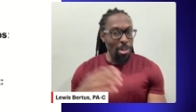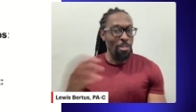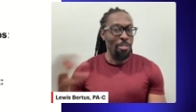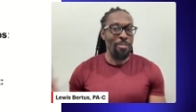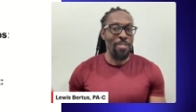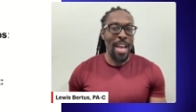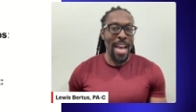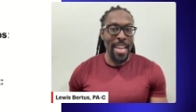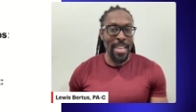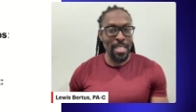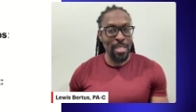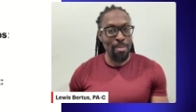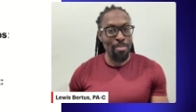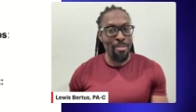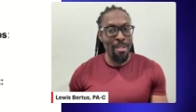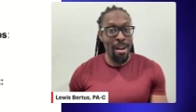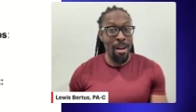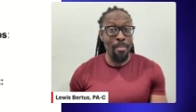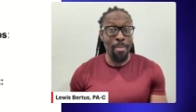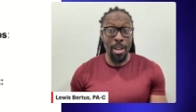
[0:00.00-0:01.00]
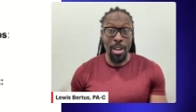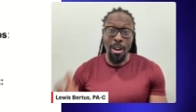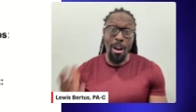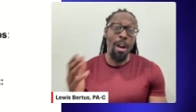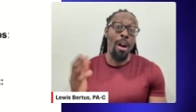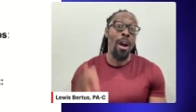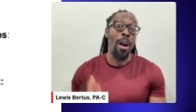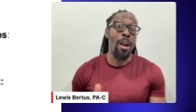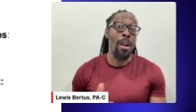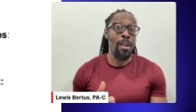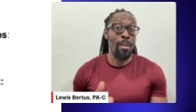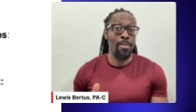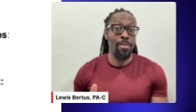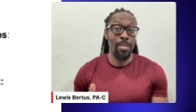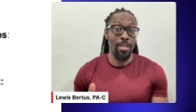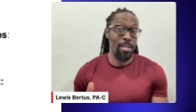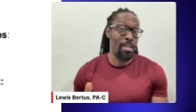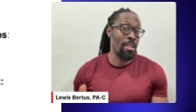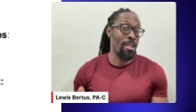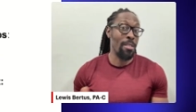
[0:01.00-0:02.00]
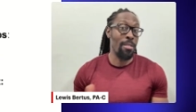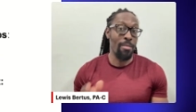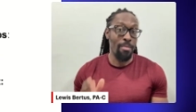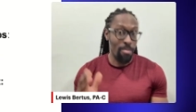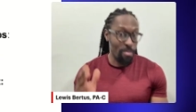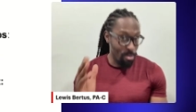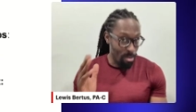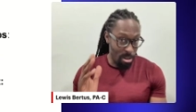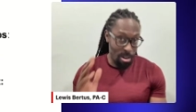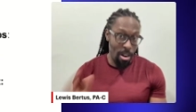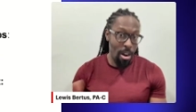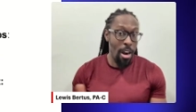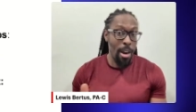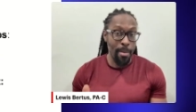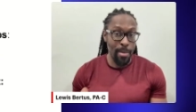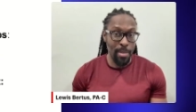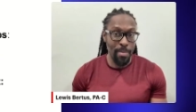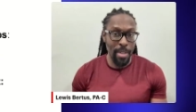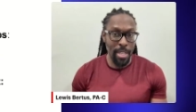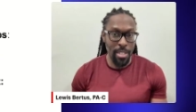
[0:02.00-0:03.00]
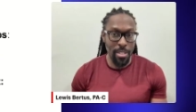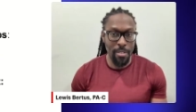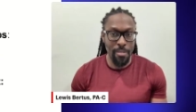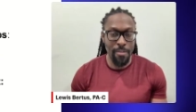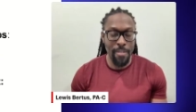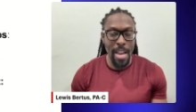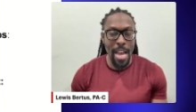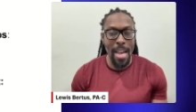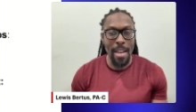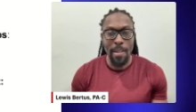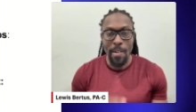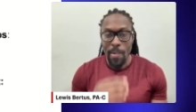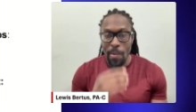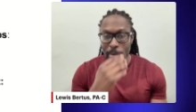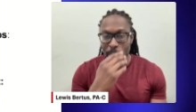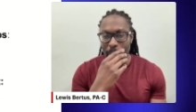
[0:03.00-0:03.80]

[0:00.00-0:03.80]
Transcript: fat is a problem, but carbs makes you fat.